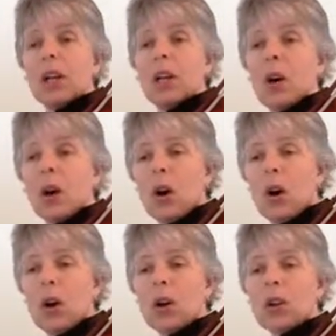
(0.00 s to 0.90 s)

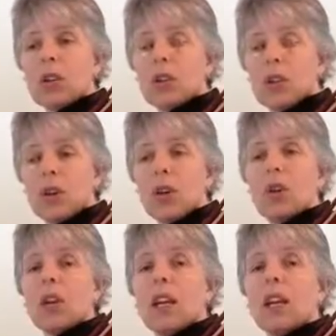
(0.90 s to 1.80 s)
Long
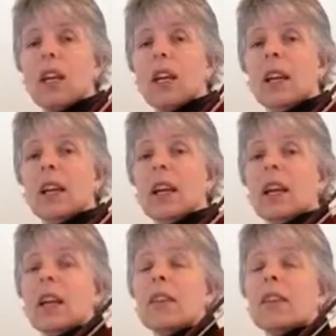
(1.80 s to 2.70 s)
journey,
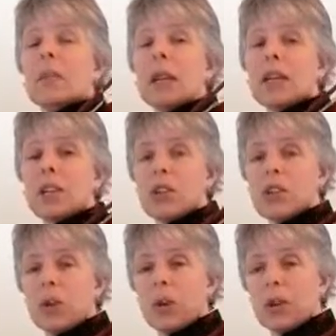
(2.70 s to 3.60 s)
then back to G
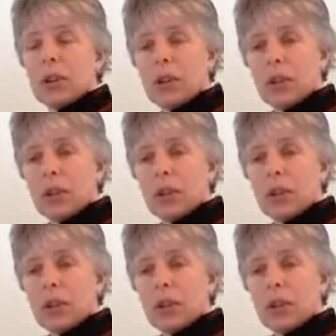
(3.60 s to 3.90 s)
chord.